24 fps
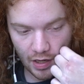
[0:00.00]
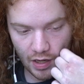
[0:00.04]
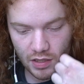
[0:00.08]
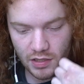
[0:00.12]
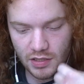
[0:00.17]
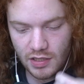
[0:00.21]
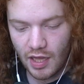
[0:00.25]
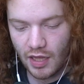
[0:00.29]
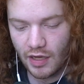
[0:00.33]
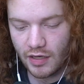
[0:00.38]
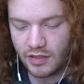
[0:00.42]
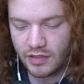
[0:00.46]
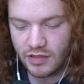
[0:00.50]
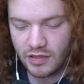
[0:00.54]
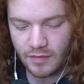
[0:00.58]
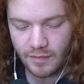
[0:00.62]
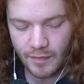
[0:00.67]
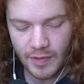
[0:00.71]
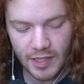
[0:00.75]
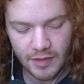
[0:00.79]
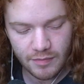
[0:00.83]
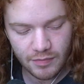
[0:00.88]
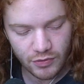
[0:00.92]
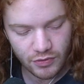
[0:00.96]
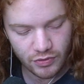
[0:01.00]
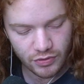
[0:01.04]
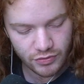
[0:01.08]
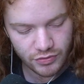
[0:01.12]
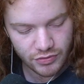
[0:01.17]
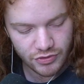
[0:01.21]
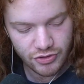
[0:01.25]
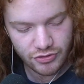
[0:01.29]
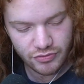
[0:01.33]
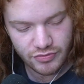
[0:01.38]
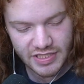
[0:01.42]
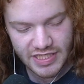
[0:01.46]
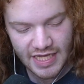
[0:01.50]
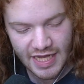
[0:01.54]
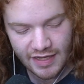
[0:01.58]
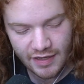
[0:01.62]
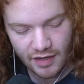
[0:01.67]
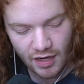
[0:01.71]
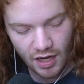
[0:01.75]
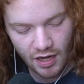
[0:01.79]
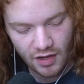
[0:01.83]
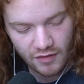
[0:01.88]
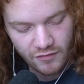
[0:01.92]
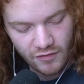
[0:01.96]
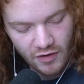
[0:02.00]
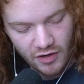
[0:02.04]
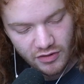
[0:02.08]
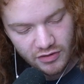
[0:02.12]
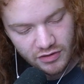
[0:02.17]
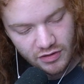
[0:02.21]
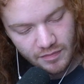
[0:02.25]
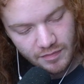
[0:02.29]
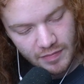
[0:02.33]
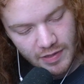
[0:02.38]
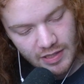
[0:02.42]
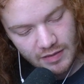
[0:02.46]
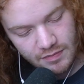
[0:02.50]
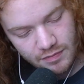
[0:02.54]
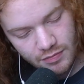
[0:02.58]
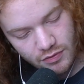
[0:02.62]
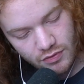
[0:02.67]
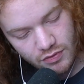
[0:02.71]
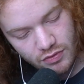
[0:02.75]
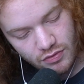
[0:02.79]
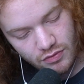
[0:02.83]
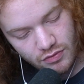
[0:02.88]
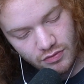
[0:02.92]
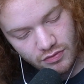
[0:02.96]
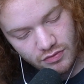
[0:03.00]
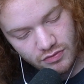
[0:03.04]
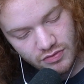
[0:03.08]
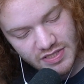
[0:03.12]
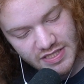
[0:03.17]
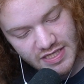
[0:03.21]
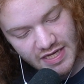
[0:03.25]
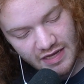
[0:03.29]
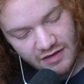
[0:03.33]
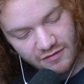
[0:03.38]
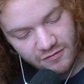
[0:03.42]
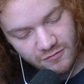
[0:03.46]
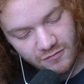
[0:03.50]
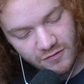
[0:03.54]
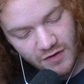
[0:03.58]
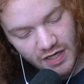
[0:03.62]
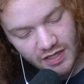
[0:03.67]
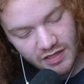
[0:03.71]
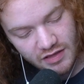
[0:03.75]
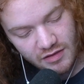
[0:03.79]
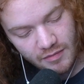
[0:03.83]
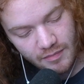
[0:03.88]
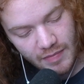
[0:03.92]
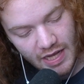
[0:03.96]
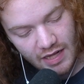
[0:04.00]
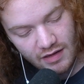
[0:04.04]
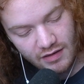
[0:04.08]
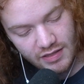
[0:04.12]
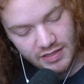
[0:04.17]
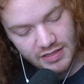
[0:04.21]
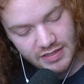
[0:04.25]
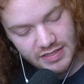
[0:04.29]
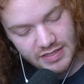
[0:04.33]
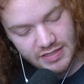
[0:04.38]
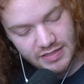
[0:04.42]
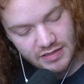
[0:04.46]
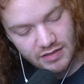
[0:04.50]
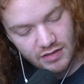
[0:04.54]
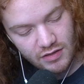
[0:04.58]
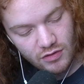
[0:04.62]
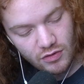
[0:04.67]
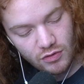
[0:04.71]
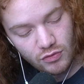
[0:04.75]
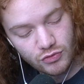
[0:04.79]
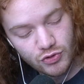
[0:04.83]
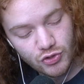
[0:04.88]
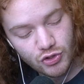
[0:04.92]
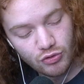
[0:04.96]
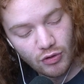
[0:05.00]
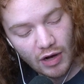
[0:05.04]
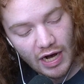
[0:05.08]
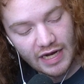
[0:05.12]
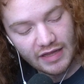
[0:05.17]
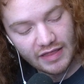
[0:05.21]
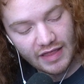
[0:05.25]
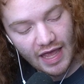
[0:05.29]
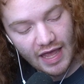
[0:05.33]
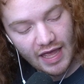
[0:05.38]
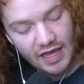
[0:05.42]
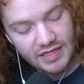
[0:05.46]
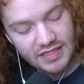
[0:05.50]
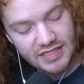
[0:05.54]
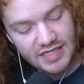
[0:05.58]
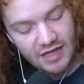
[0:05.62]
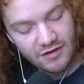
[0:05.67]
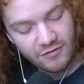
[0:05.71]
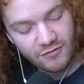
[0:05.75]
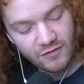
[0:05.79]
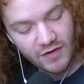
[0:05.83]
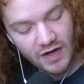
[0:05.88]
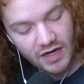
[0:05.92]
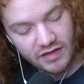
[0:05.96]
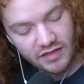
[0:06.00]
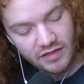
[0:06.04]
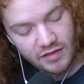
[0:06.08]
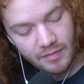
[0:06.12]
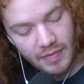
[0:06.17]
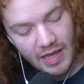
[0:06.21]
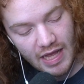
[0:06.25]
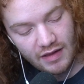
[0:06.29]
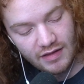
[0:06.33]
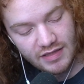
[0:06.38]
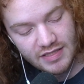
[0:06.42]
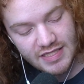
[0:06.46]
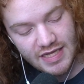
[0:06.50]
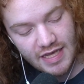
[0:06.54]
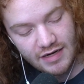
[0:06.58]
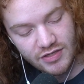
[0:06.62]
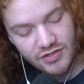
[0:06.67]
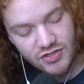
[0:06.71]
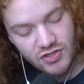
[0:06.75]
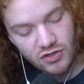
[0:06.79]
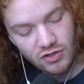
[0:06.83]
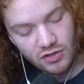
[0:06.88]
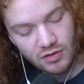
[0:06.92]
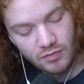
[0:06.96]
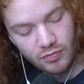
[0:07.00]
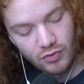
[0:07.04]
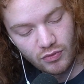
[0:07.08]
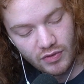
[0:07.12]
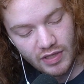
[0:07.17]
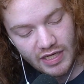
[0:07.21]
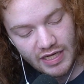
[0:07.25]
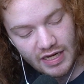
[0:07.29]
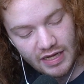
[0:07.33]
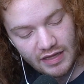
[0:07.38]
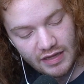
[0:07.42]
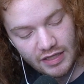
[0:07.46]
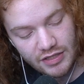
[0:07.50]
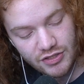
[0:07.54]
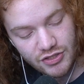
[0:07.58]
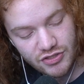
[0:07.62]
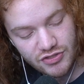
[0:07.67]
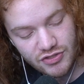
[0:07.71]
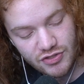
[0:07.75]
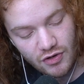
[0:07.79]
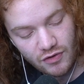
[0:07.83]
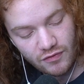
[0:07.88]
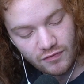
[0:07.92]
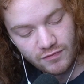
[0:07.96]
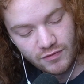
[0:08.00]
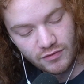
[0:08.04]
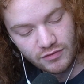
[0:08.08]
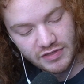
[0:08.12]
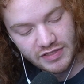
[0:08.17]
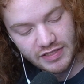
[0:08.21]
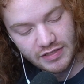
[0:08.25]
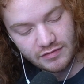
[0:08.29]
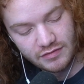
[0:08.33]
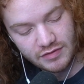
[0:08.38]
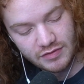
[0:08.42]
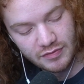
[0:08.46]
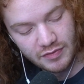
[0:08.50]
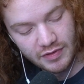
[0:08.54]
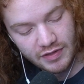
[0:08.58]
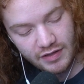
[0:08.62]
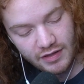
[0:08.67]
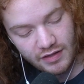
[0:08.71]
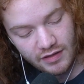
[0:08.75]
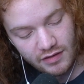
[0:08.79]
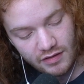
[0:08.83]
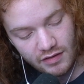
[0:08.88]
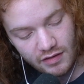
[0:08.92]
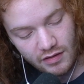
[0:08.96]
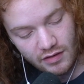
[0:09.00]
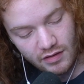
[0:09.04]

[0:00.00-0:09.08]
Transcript: A lot of the people who do take off are the people who say, fuck the balance. Who try that, say, fuck the balance at a certain point, and then just go full tilt with it.